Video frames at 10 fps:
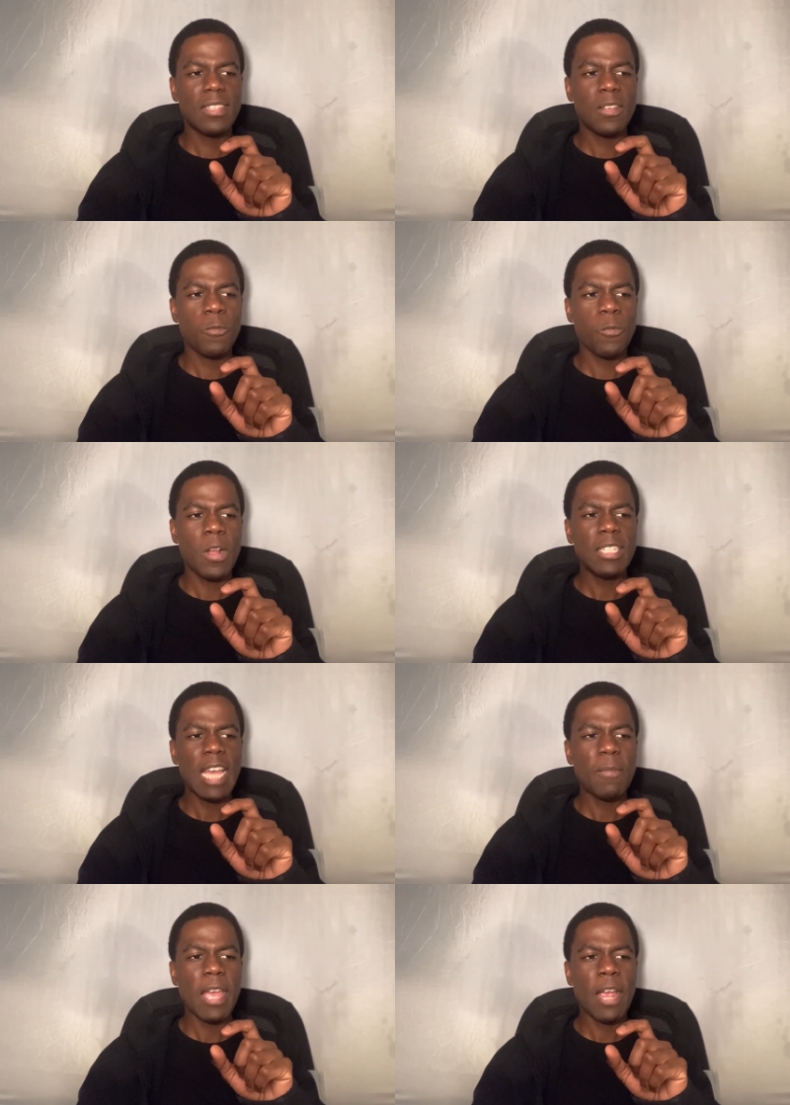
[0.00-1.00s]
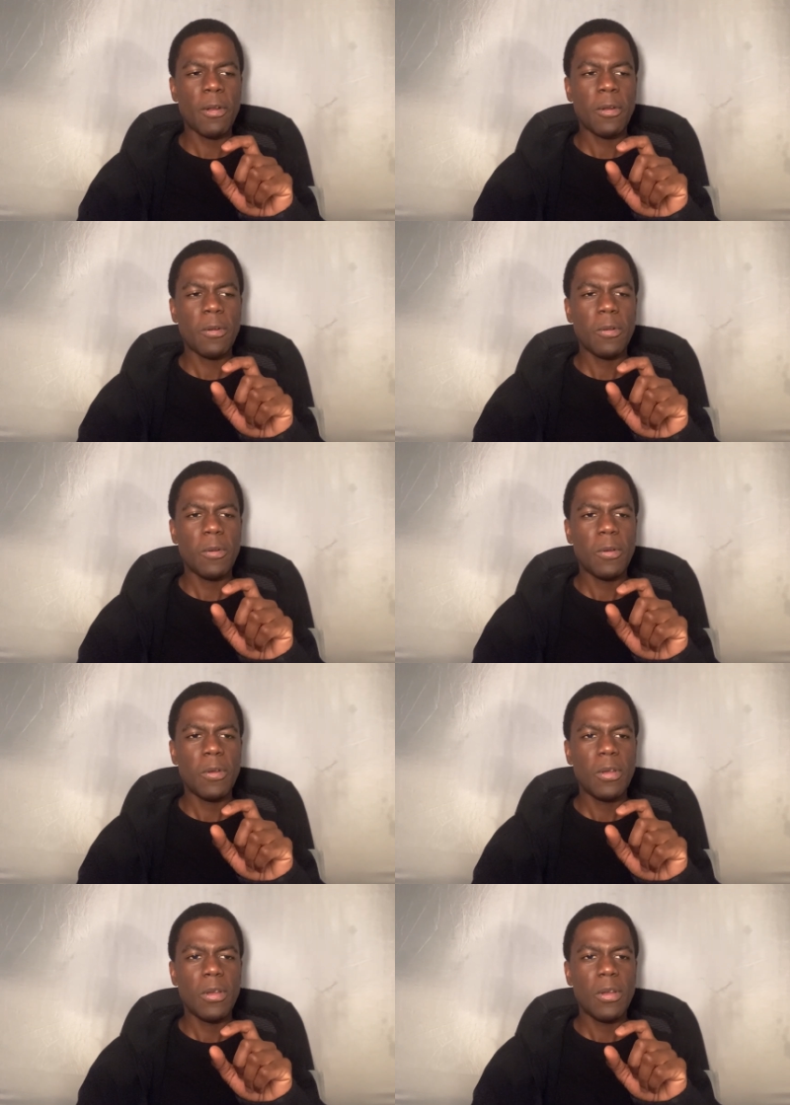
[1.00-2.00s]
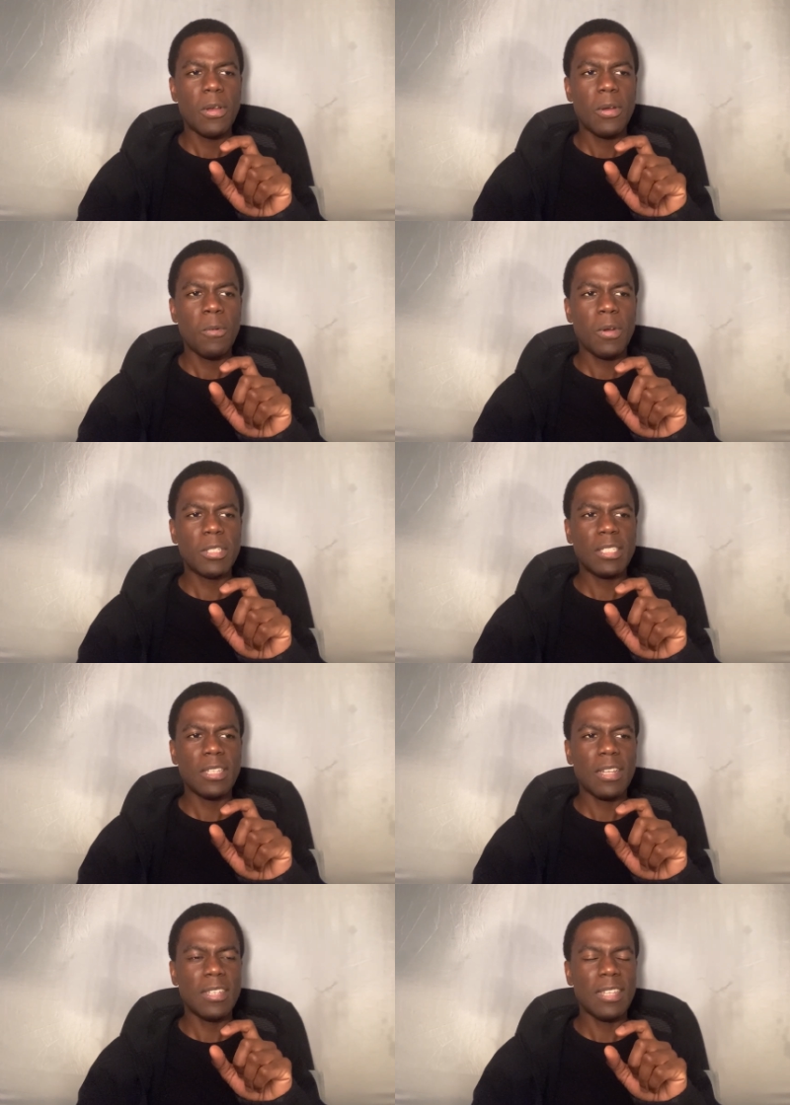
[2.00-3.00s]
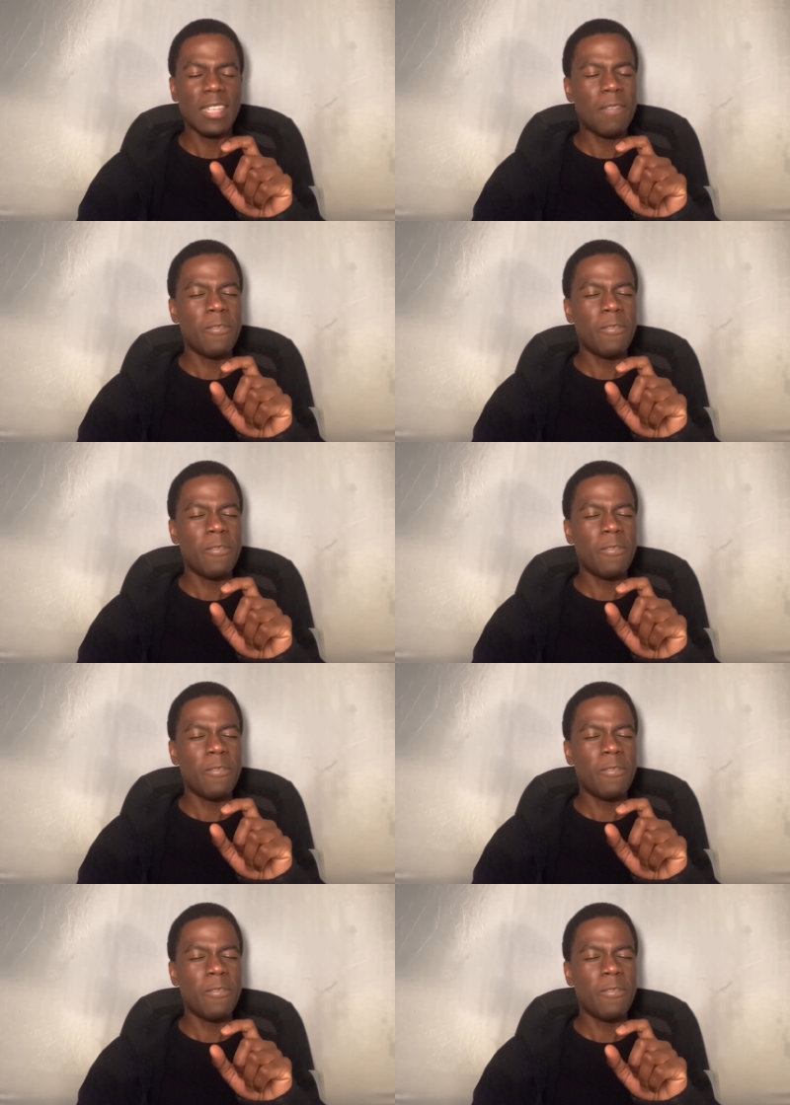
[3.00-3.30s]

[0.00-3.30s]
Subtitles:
the runtime error was a